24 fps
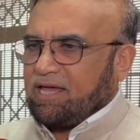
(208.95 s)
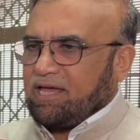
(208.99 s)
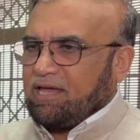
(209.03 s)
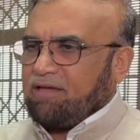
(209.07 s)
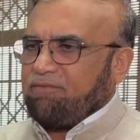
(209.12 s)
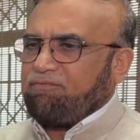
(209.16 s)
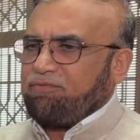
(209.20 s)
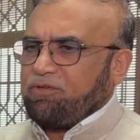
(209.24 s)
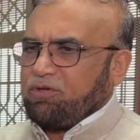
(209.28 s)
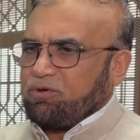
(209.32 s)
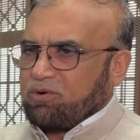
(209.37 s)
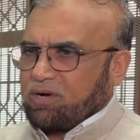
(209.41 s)

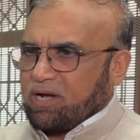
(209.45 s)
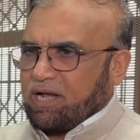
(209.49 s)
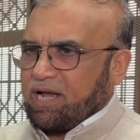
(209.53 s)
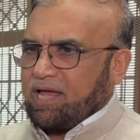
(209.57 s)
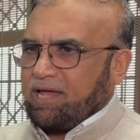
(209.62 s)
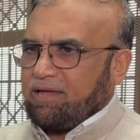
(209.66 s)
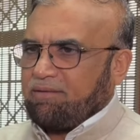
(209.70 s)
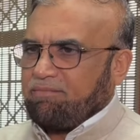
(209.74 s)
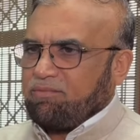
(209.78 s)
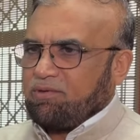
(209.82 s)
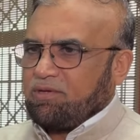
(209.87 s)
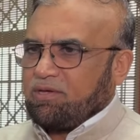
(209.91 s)
If you
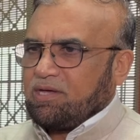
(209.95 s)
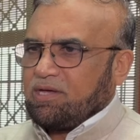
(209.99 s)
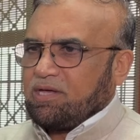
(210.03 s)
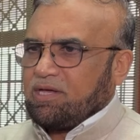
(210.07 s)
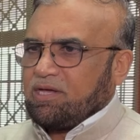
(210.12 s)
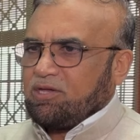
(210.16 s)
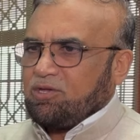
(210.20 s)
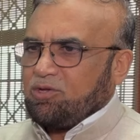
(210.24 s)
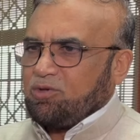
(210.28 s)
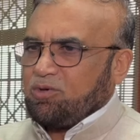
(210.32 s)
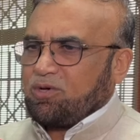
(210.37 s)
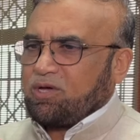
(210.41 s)
claim,
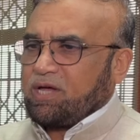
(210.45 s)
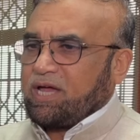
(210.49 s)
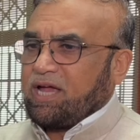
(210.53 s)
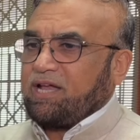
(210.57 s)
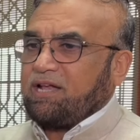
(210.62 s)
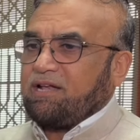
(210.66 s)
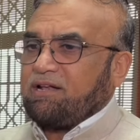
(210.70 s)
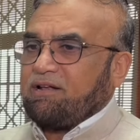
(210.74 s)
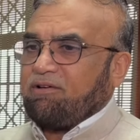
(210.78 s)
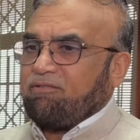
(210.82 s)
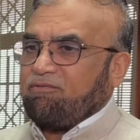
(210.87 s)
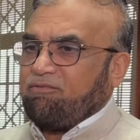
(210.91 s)
you
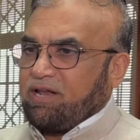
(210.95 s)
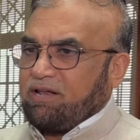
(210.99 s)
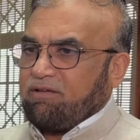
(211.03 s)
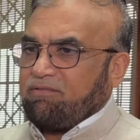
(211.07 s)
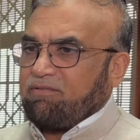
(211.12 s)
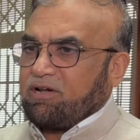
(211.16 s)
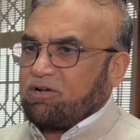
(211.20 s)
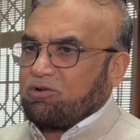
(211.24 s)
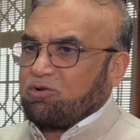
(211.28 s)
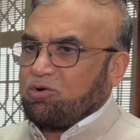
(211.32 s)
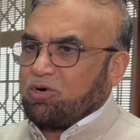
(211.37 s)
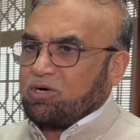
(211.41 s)
can very
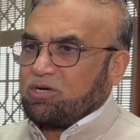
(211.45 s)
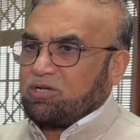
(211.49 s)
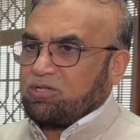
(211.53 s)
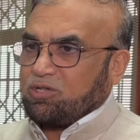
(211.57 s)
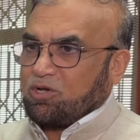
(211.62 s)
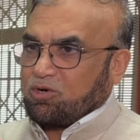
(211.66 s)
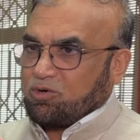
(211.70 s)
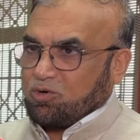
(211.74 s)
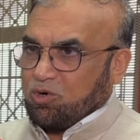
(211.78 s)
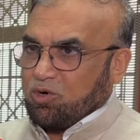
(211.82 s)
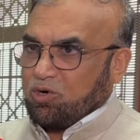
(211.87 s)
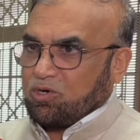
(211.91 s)
well go to the
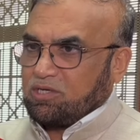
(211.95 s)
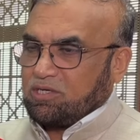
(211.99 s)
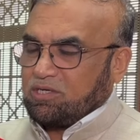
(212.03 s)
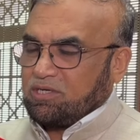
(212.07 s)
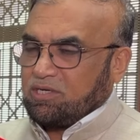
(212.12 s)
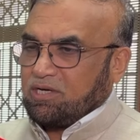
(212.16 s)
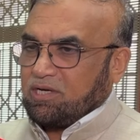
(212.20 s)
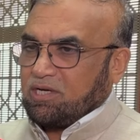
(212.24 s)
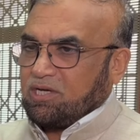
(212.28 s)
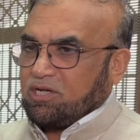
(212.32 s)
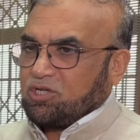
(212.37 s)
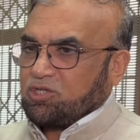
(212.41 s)
court
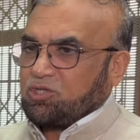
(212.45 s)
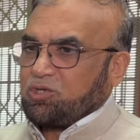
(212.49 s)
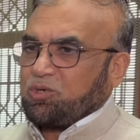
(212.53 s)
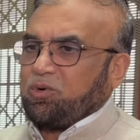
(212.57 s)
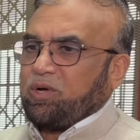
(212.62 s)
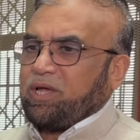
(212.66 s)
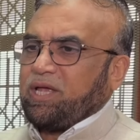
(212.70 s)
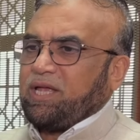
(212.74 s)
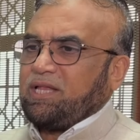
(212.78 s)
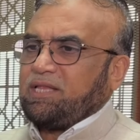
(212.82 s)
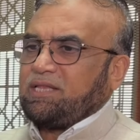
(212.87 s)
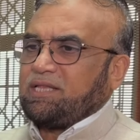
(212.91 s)

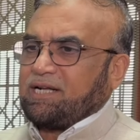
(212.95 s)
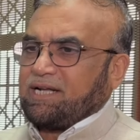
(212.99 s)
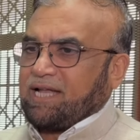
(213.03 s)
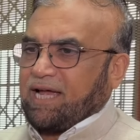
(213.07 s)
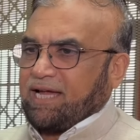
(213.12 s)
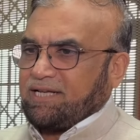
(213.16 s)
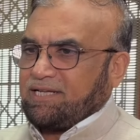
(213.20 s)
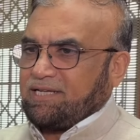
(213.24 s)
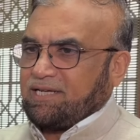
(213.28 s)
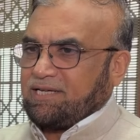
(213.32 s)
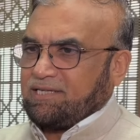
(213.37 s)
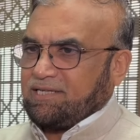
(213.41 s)
showing the
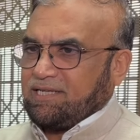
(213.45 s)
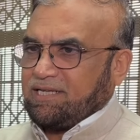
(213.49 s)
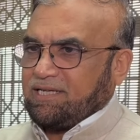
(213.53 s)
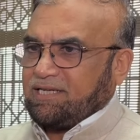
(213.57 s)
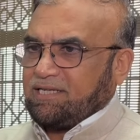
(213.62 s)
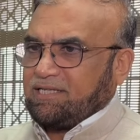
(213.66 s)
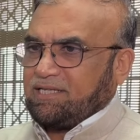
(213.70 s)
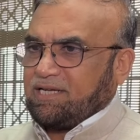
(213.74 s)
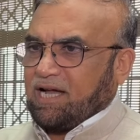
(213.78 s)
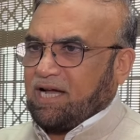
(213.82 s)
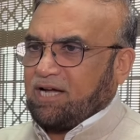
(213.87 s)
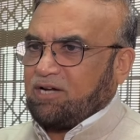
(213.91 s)
title
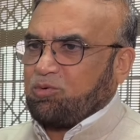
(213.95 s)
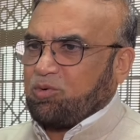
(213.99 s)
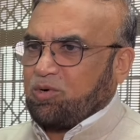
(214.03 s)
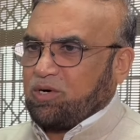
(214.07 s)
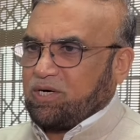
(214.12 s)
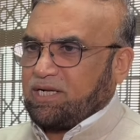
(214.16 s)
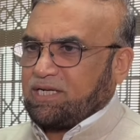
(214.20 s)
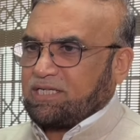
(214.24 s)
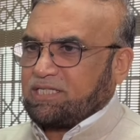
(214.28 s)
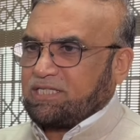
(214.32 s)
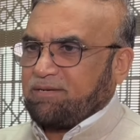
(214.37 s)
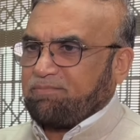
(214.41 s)
deed and
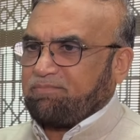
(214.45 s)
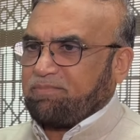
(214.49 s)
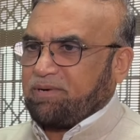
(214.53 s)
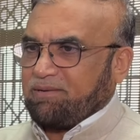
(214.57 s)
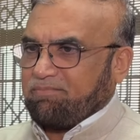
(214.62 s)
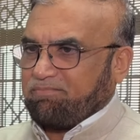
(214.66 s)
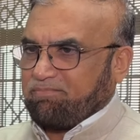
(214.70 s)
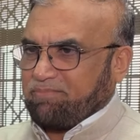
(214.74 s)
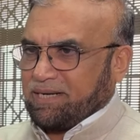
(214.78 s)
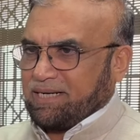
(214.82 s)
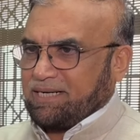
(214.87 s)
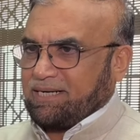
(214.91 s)
ownership
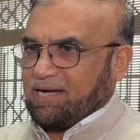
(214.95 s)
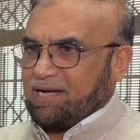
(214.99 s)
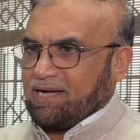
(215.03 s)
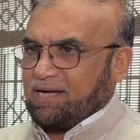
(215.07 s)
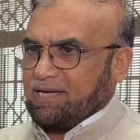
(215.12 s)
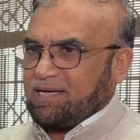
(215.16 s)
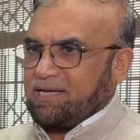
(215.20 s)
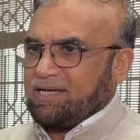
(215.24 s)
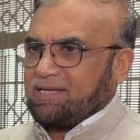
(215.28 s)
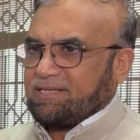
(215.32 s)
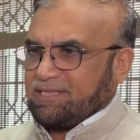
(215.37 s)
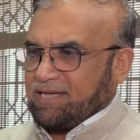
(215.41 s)
and patta,
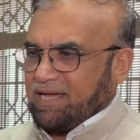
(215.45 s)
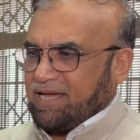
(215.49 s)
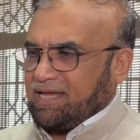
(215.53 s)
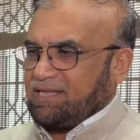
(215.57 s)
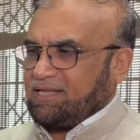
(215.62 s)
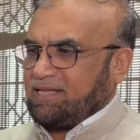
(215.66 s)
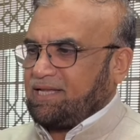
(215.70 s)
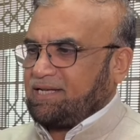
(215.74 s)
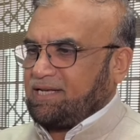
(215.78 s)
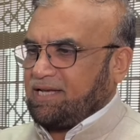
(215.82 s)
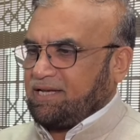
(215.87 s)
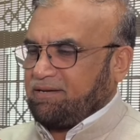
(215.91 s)
saying
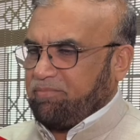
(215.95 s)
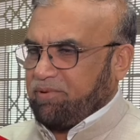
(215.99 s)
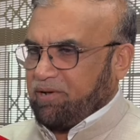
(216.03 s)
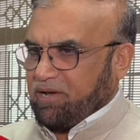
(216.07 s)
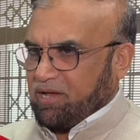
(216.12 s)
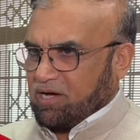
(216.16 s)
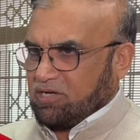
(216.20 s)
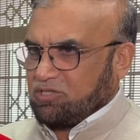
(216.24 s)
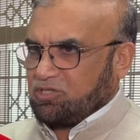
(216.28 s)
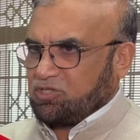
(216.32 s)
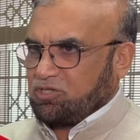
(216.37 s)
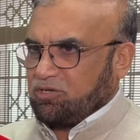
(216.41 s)
that it
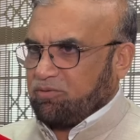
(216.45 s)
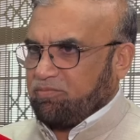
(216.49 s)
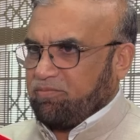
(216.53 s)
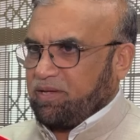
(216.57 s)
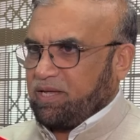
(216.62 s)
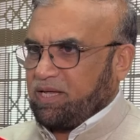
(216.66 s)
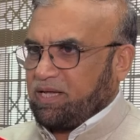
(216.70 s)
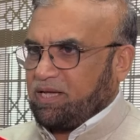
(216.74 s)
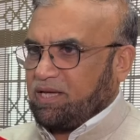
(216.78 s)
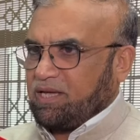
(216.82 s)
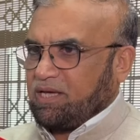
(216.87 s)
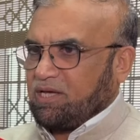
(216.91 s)
belongs to
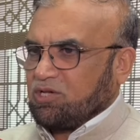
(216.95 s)
me.